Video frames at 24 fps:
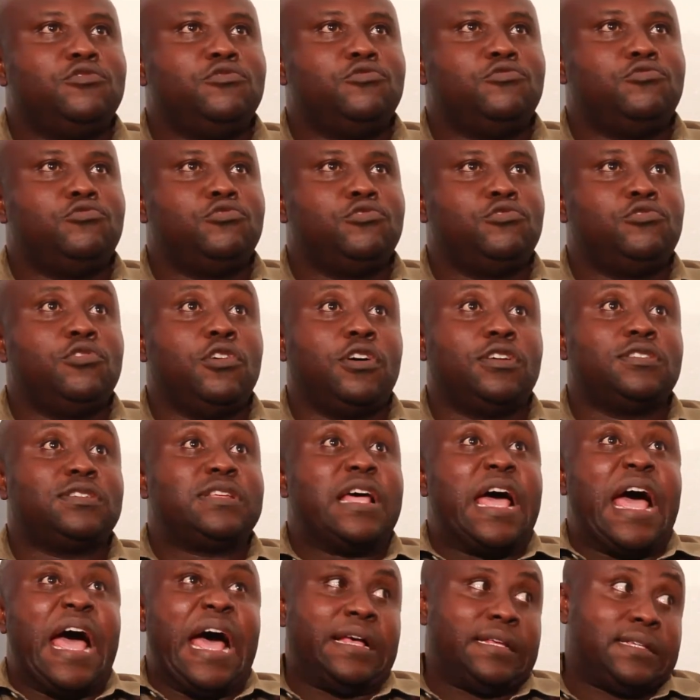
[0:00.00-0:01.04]
you just
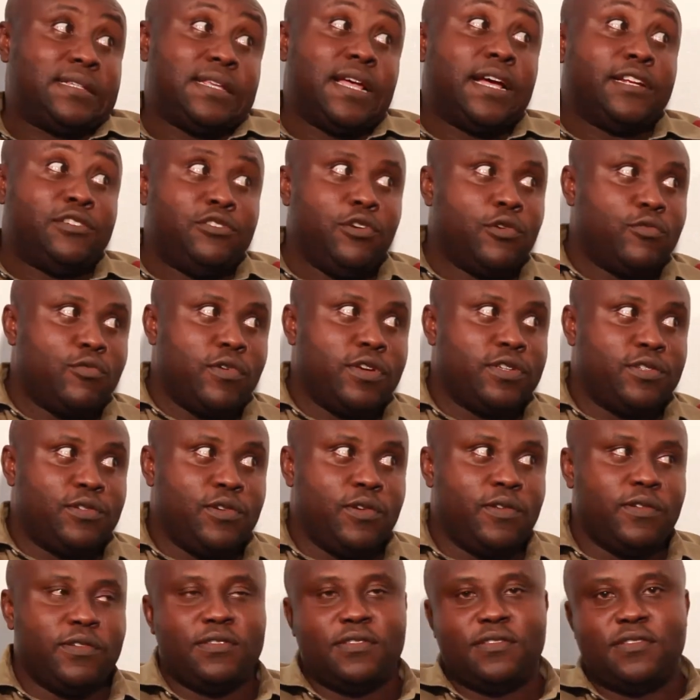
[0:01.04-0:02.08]
answered your
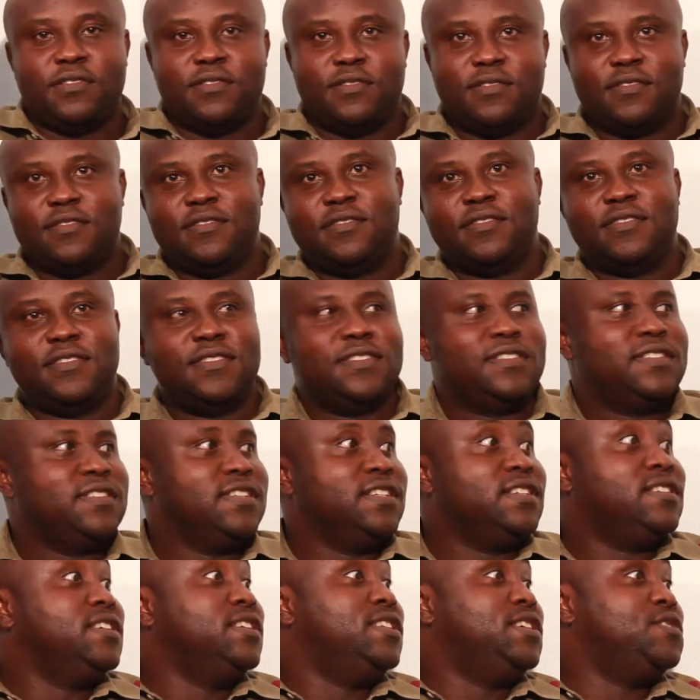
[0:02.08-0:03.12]
question.
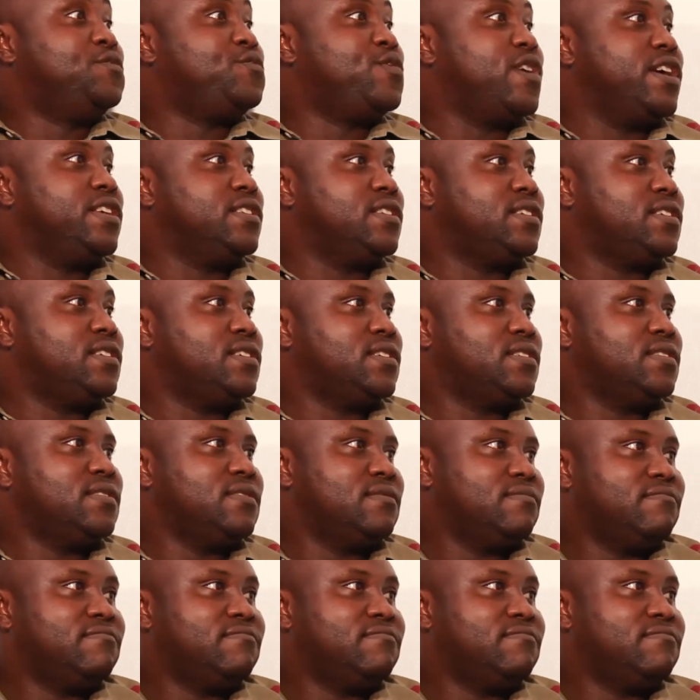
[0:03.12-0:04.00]
Is the difference.